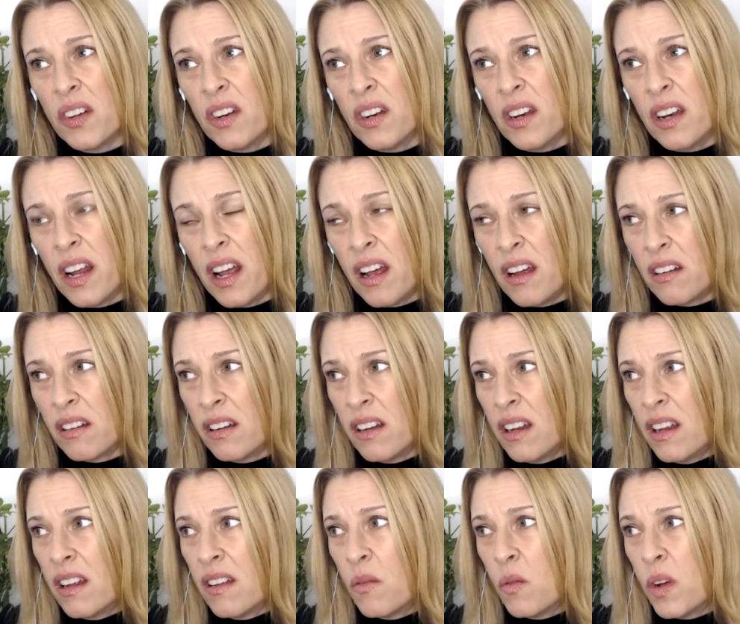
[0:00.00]
And now
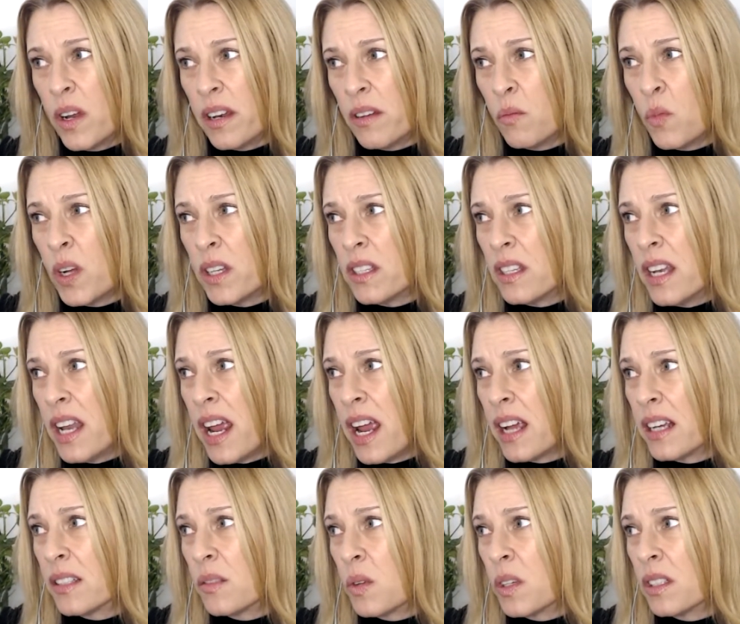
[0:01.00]
what's
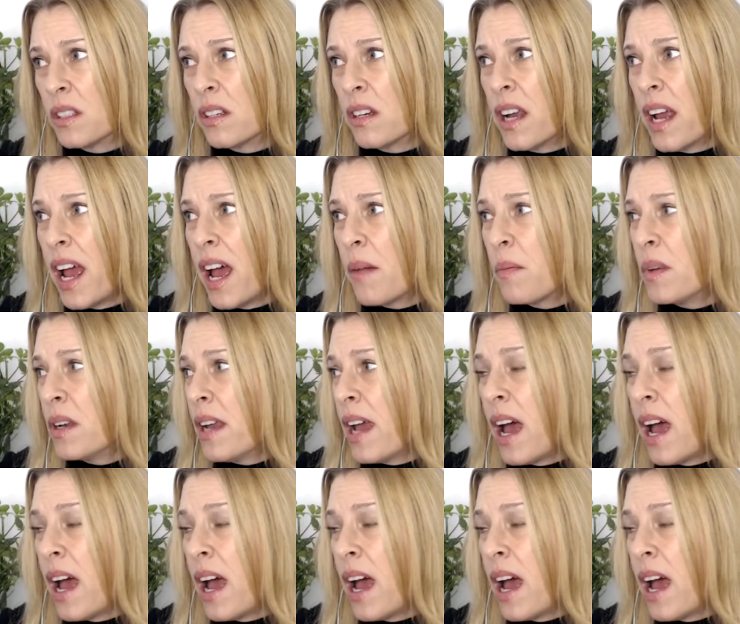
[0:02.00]
next? What's going to happen now?